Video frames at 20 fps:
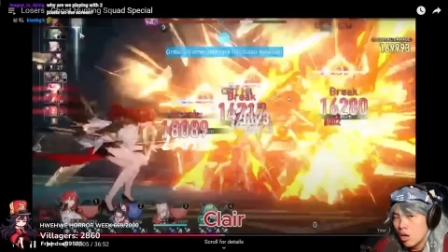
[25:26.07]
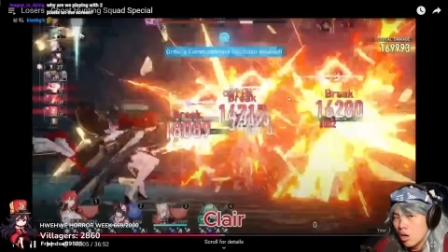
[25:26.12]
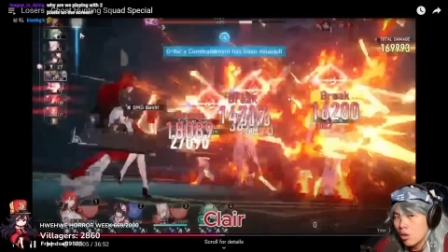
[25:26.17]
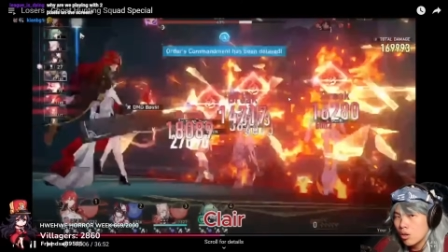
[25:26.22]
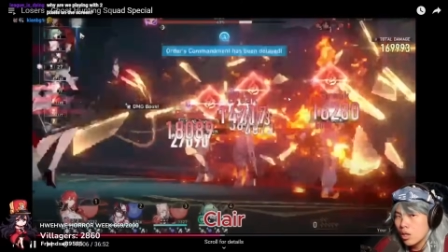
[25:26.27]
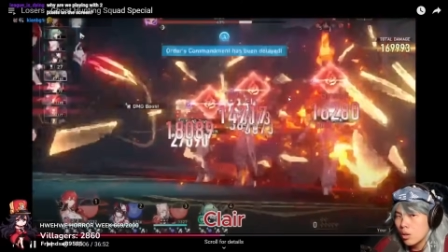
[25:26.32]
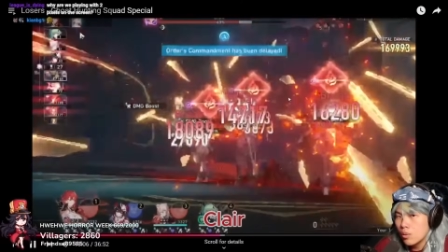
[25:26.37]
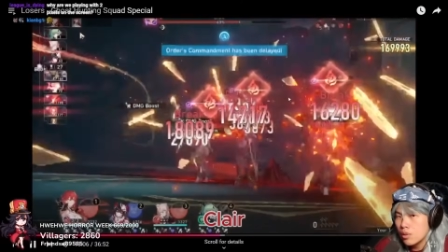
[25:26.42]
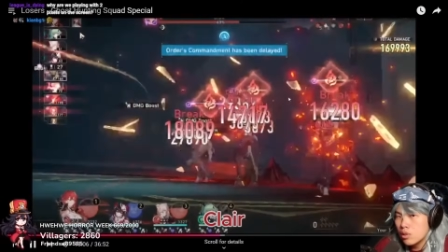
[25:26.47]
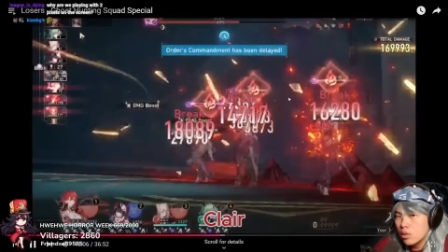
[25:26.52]

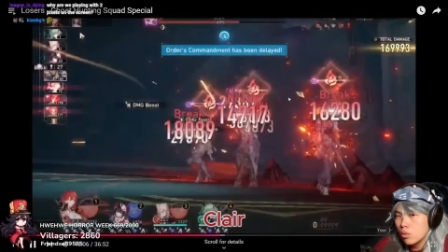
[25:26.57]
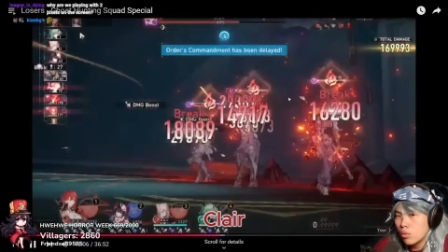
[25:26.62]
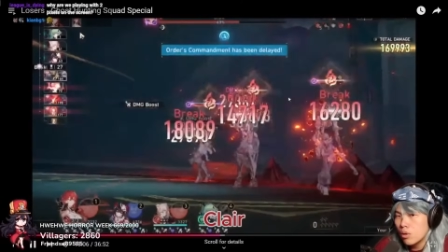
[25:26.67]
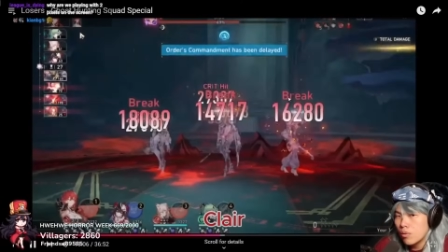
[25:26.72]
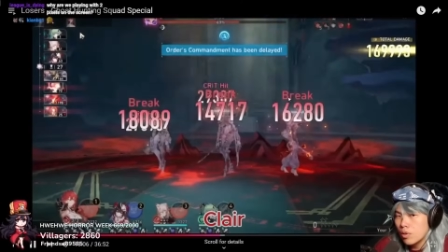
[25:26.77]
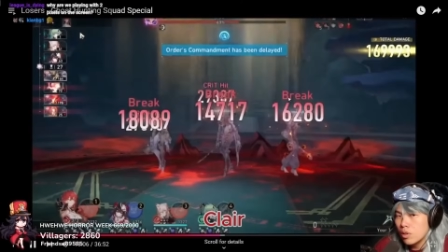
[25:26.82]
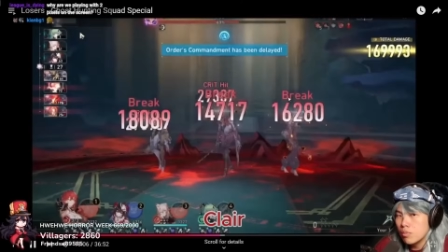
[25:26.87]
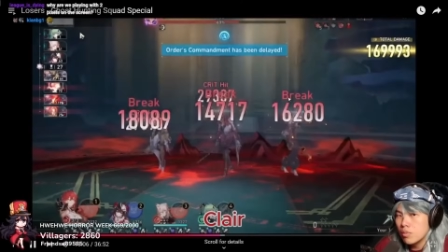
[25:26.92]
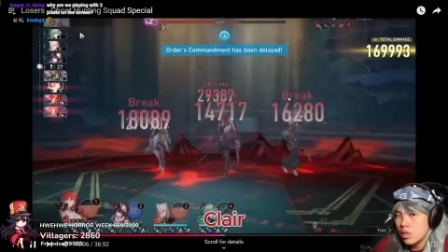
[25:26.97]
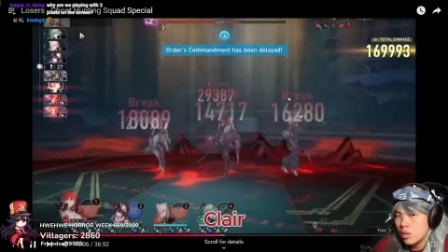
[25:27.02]
Okay, we still went
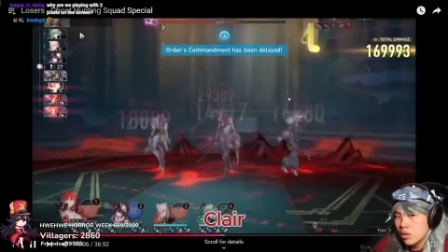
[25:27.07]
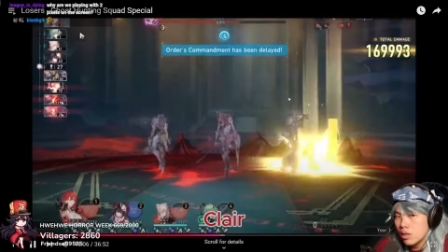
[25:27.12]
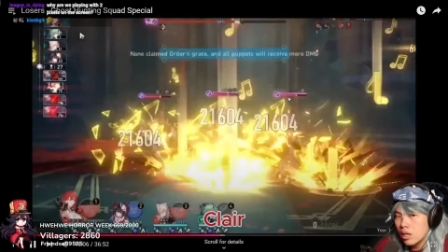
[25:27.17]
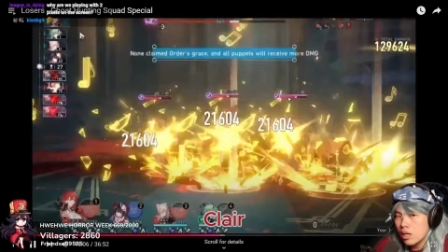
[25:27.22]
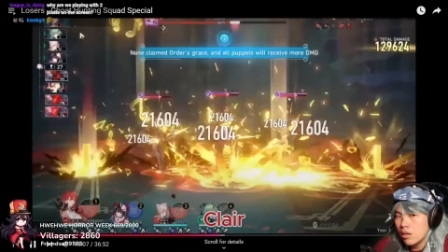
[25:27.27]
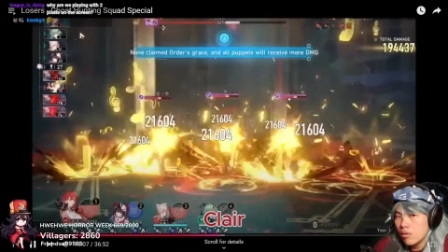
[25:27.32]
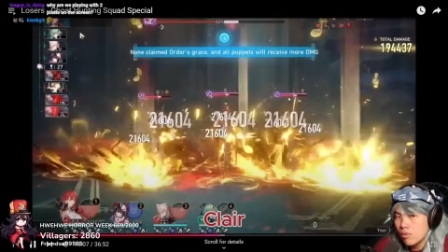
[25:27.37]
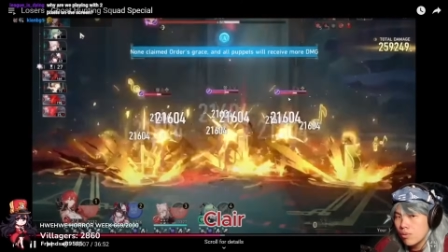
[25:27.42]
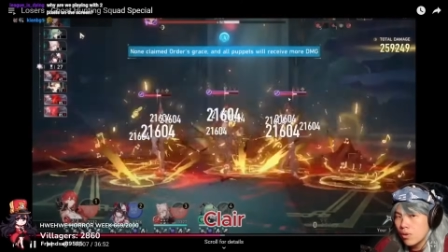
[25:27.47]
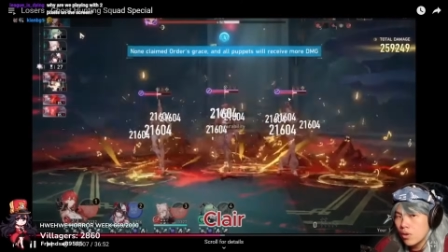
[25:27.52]
for the middle
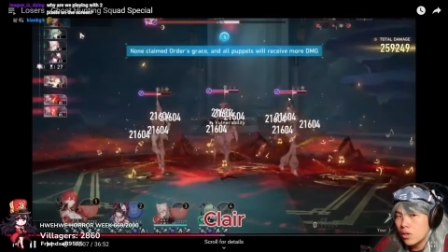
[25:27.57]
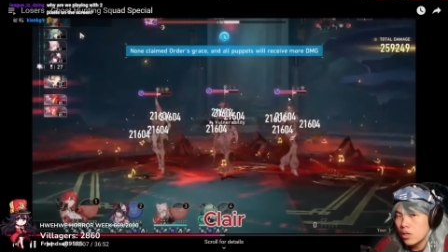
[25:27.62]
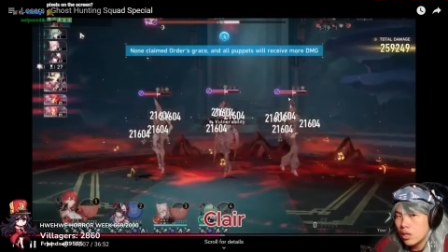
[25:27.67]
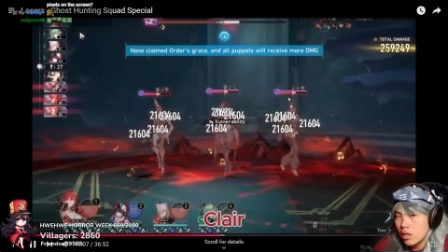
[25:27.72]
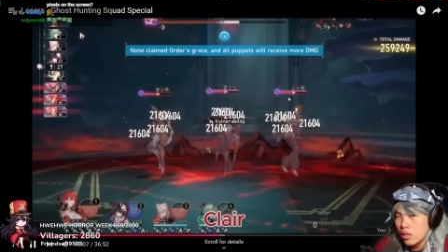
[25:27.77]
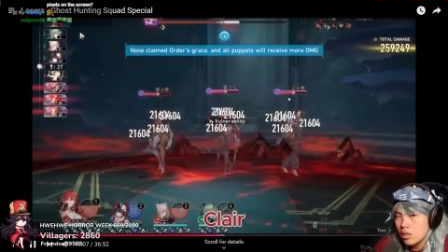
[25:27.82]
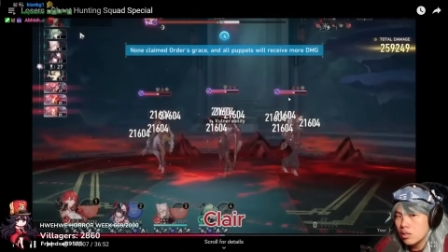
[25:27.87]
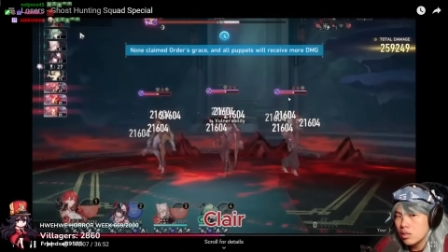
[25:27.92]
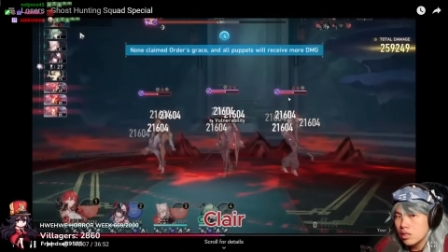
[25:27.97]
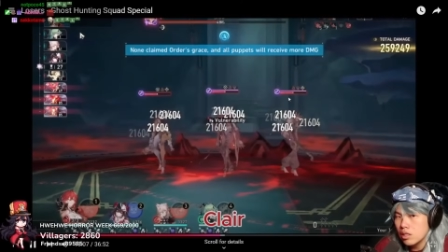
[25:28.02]
guy. Very
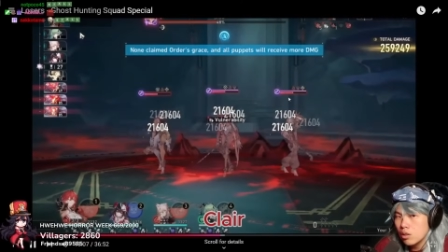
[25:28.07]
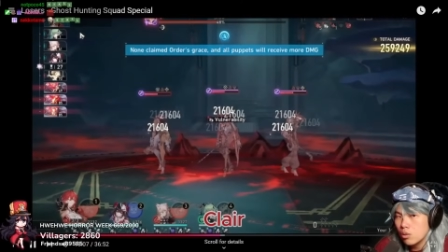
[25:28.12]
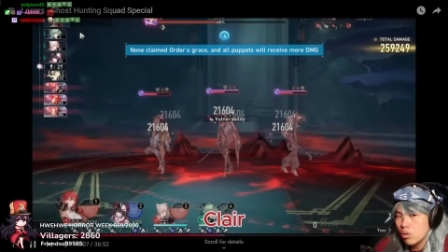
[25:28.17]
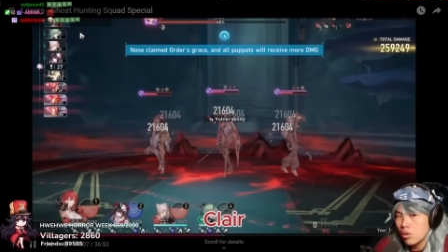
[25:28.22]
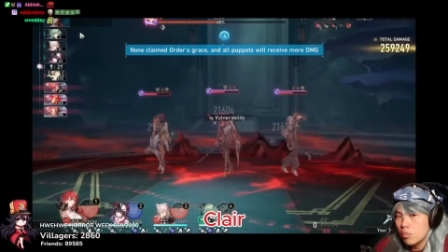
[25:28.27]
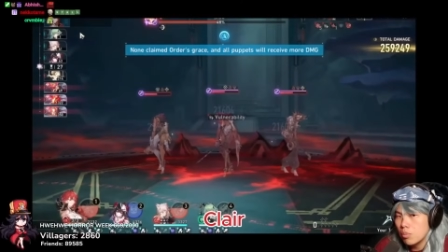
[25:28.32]
nice. Into a